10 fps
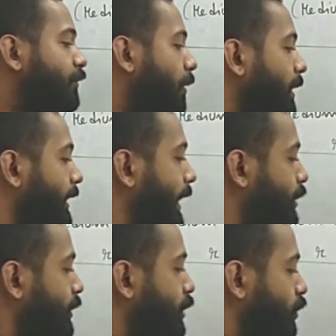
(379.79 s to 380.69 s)
formula that
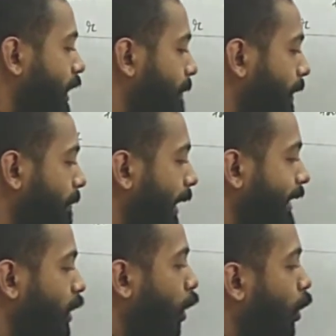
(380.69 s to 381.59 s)
you need to keep in
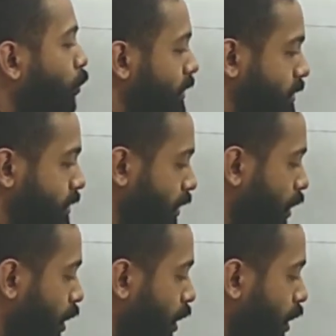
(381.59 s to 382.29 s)
mind always